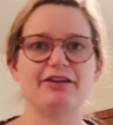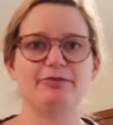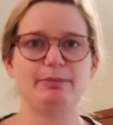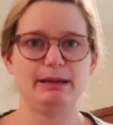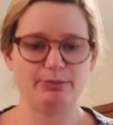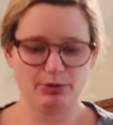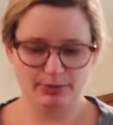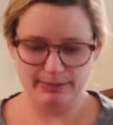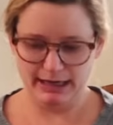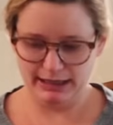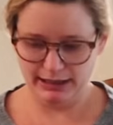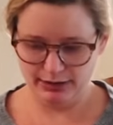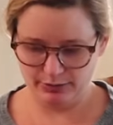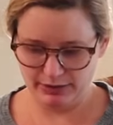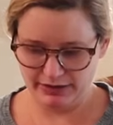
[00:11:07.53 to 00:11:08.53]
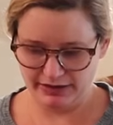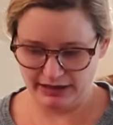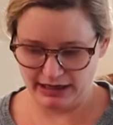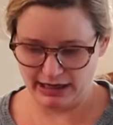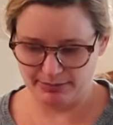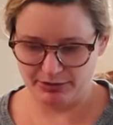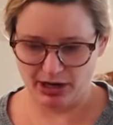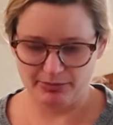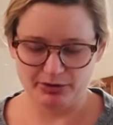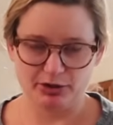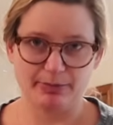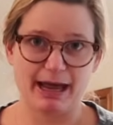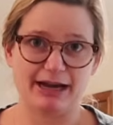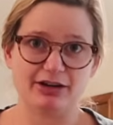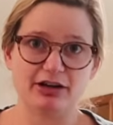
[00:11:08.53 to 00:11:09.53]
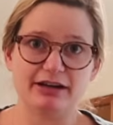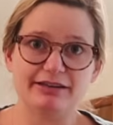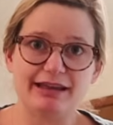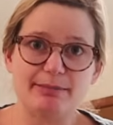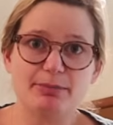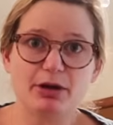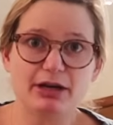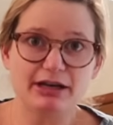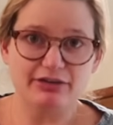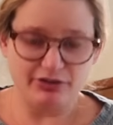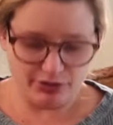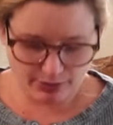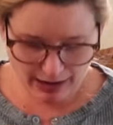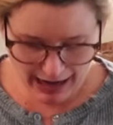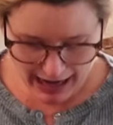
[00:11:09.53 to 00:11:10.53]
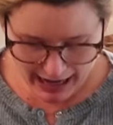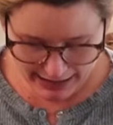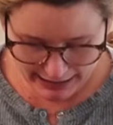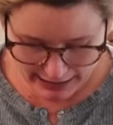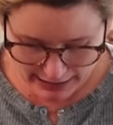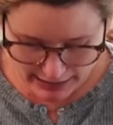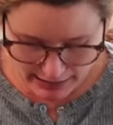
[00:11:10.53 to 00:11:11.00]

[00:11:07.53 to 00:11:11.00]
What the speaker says: of people making with the abdominal binder is they put it too high.